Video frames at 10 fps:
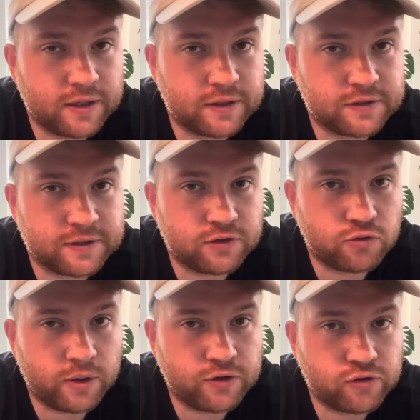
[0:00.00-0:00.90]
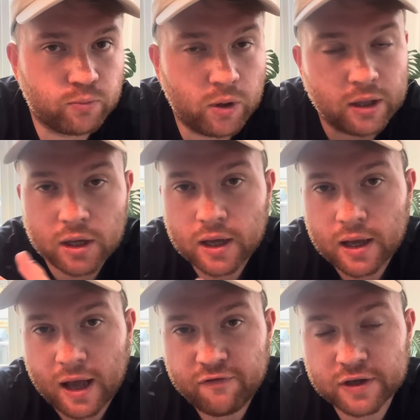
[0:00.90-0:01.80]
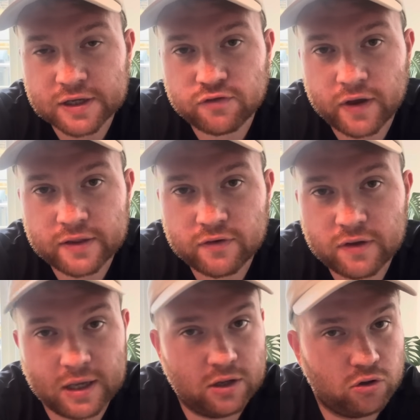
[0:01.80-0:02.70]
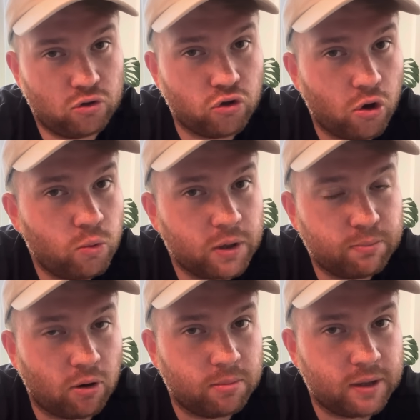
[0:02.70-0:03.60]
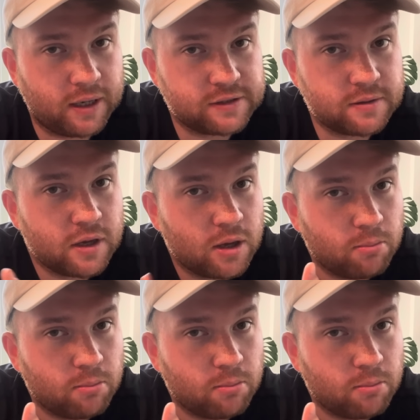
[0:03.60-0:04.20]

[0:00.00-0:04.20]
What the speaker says: in this situation? Well, I think it's fair to say that no, he probably hasn't.